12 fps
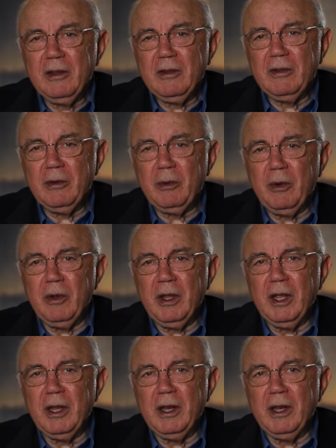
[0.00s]

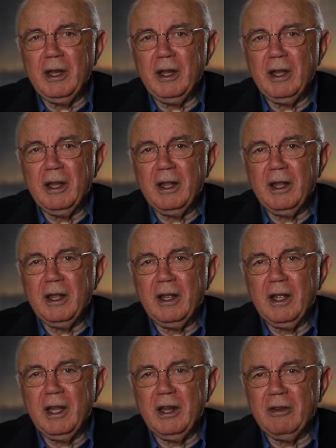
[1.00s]
Saroyan,
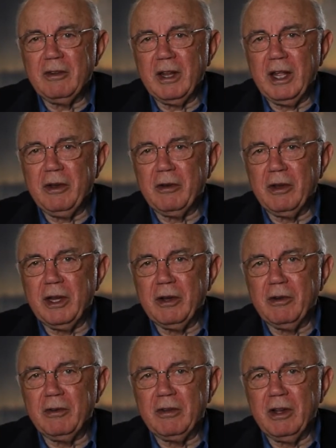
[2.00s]
in his later
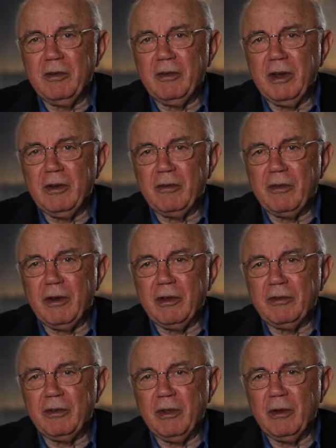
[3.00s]
years, lived in
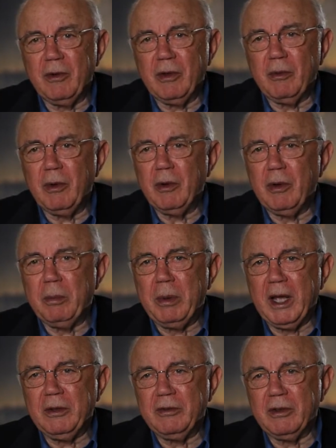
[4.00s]
Fresno and rode a
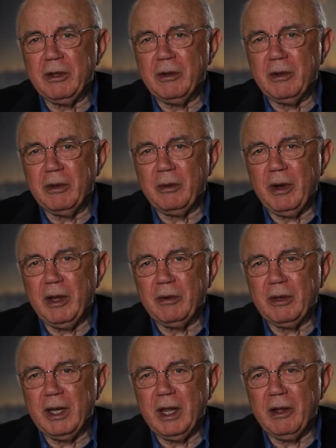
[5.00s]
bicycle
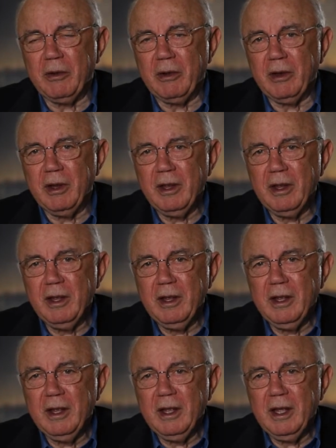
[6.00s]
around town.
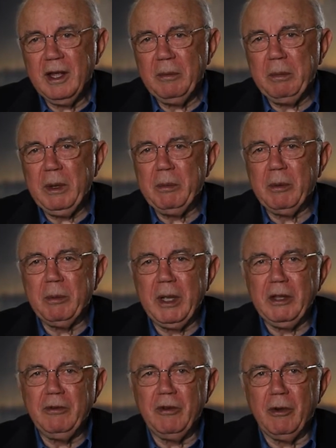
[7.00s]
And people
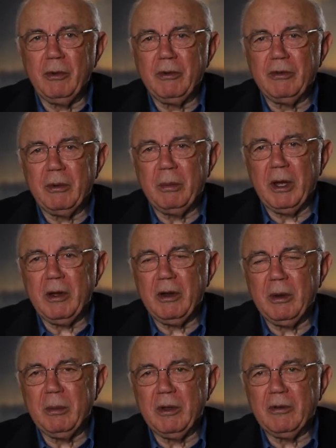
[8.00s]
made jokes
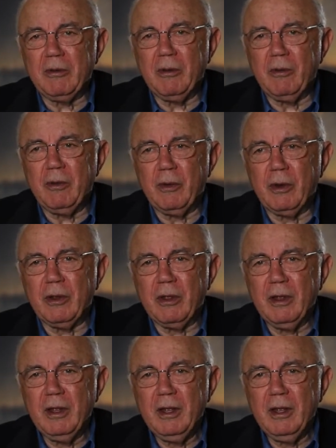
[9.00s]
about him and so forth.